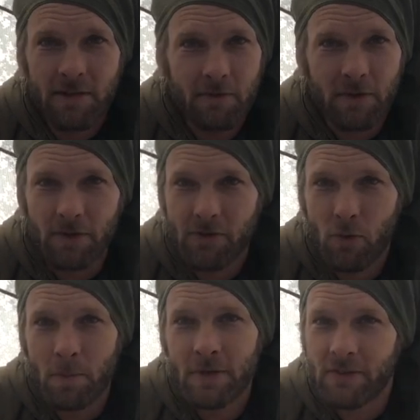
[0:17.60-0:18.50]
different
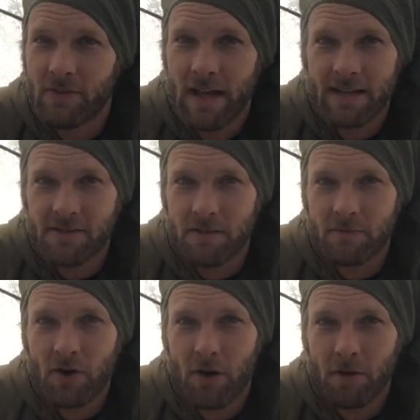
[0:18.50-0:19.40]
assortment sizes
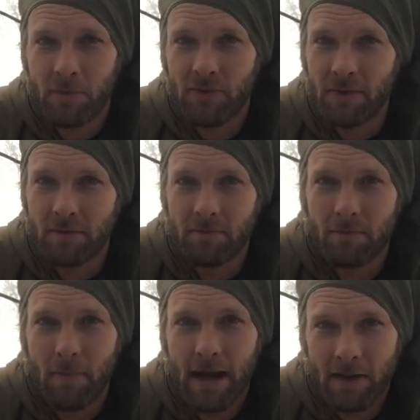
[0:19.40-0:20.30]
of tarps
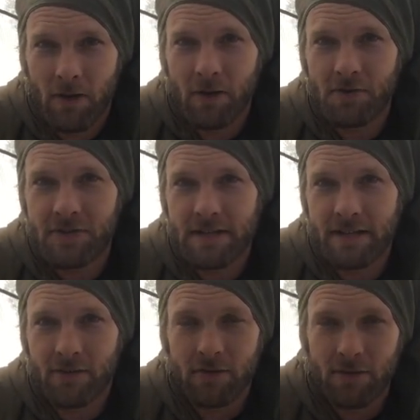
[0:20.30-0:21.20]
and mylar
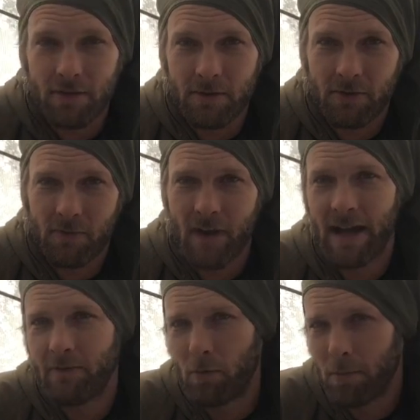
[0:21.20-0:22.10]
sheets or
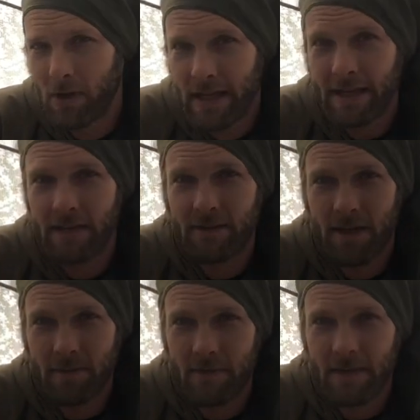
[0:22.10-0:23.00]
survival blanket
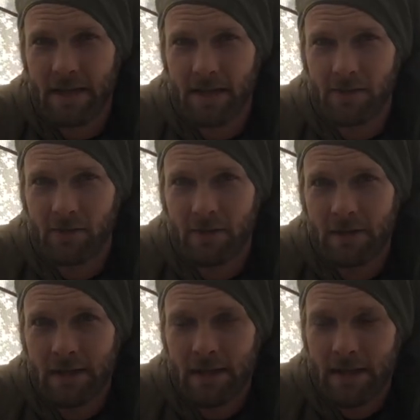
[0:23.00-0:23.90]
type of things.
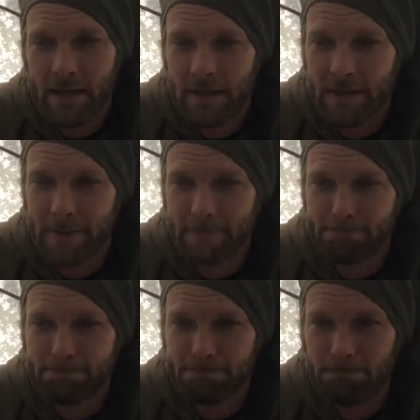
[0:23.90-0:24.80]
Um,
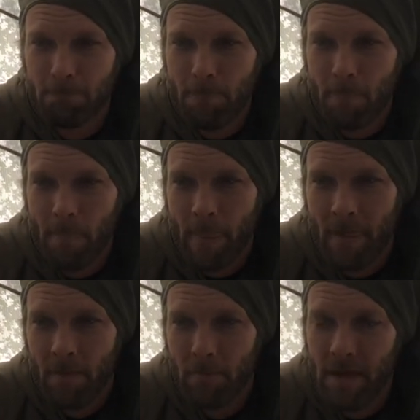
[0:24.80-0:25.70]

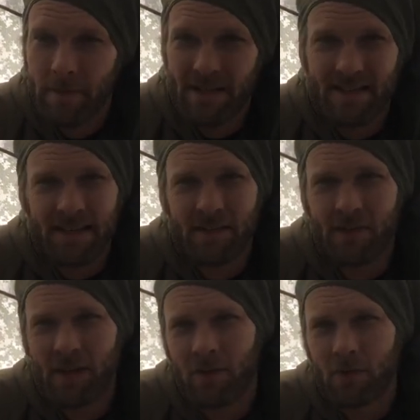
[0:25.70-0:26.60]
Maybe
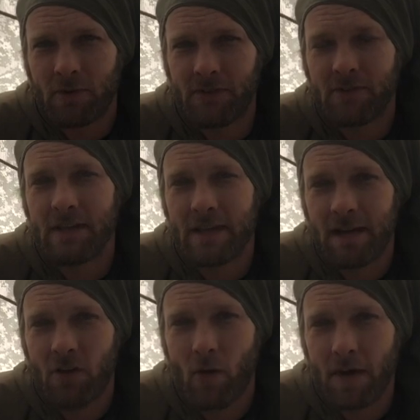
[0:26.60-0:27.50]
tents. I don't really see
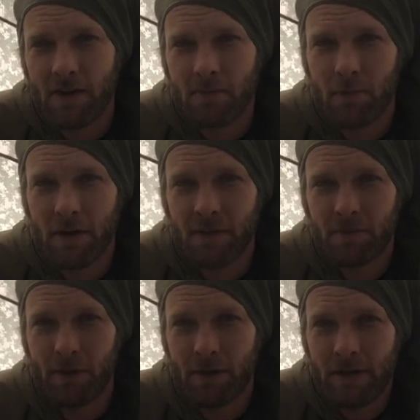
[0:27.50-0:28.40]
that quite as
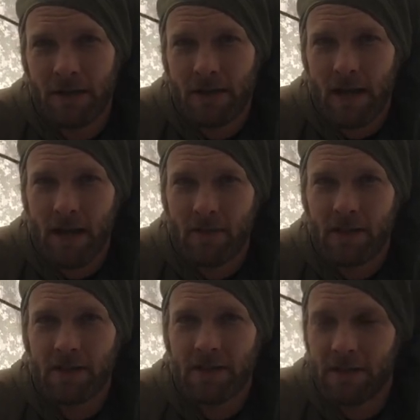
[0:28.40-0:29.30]
much, but I
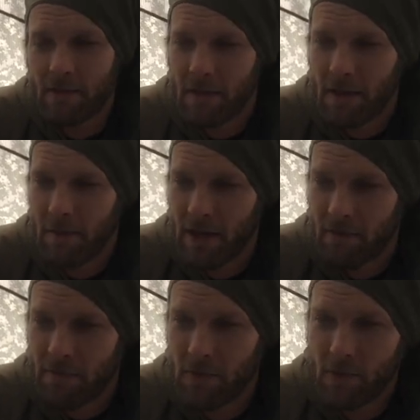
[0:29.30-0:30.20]
think you need to think about
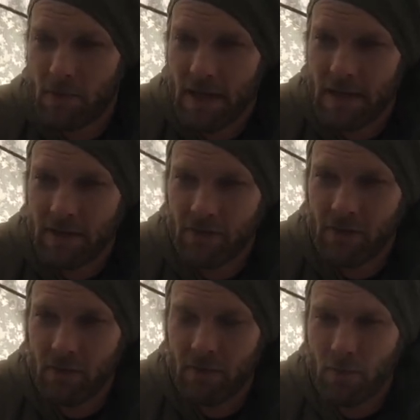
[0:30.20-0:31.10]
a few
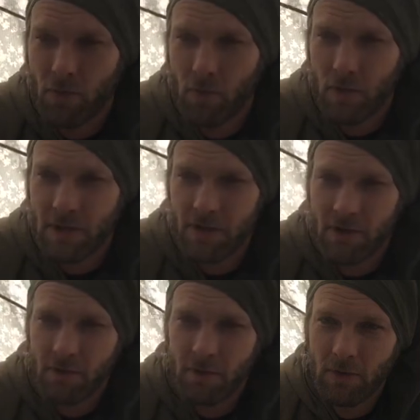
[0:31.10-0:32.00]
things when
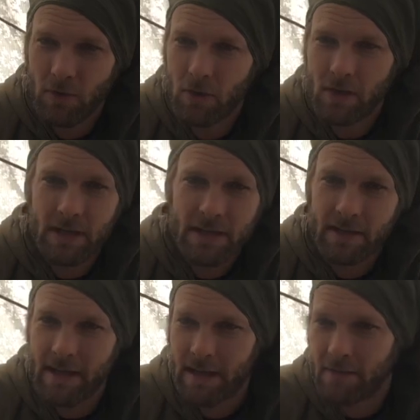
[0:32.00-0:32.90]
you're looking
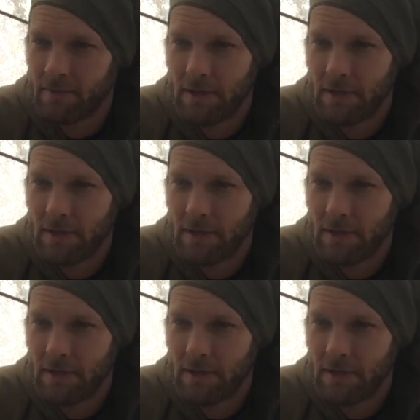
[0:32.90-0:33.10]
at that.